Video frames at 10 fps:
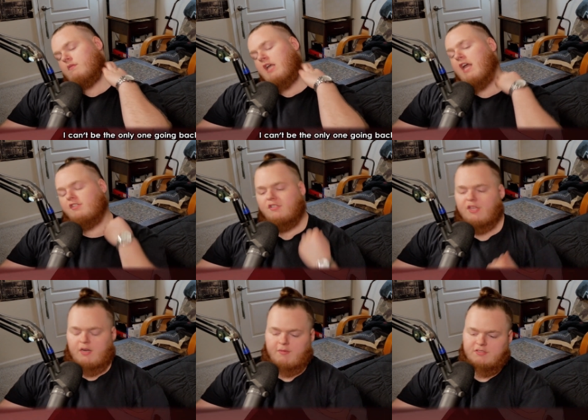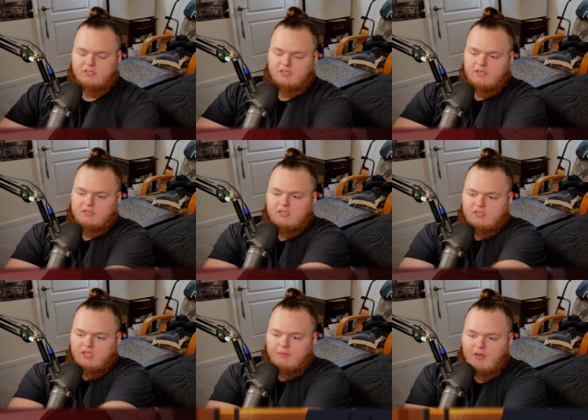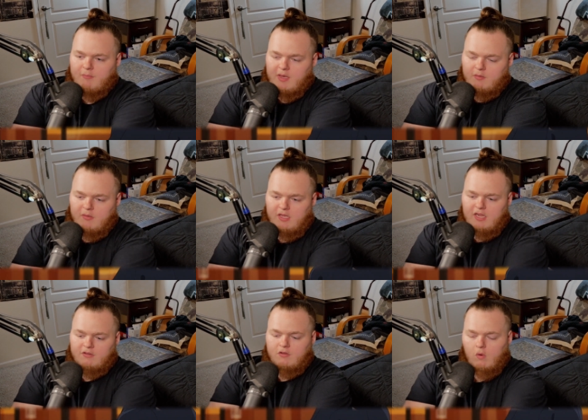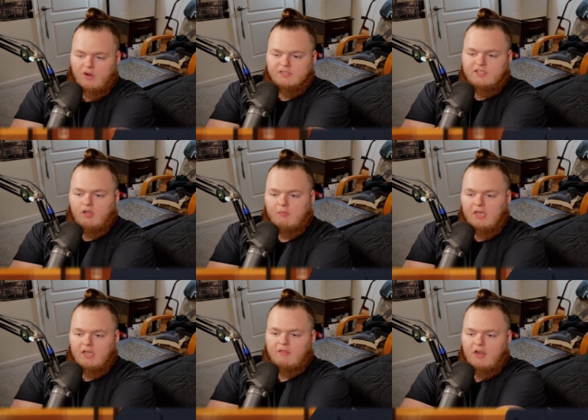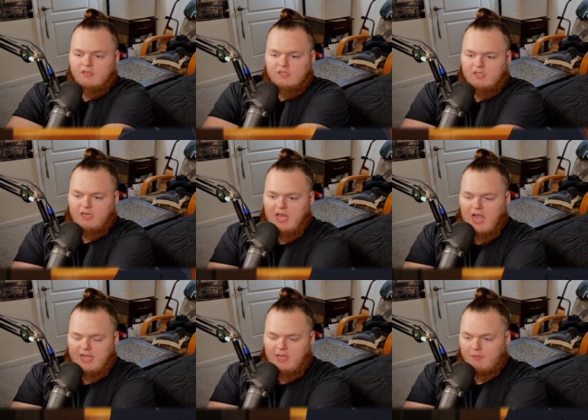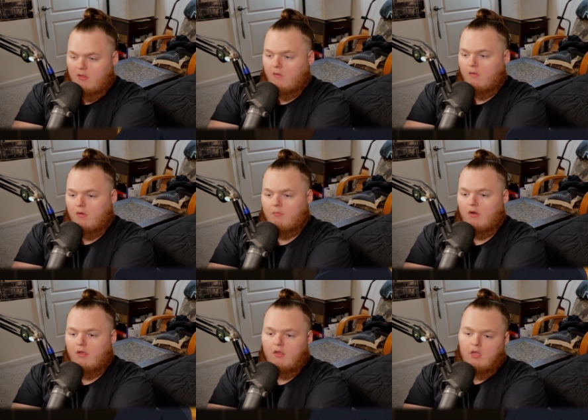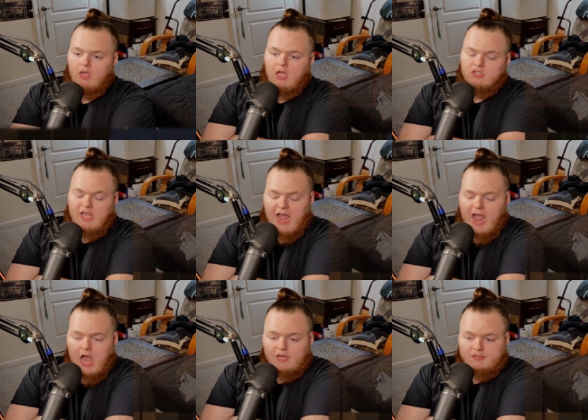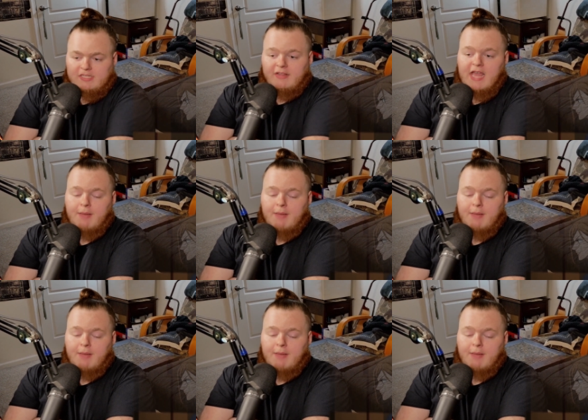Yeah, she's thinking about she's she's thinking about Megumi and Itadori still being in there and she's like, "Nah, I can't be the only one, bro." So I, I understand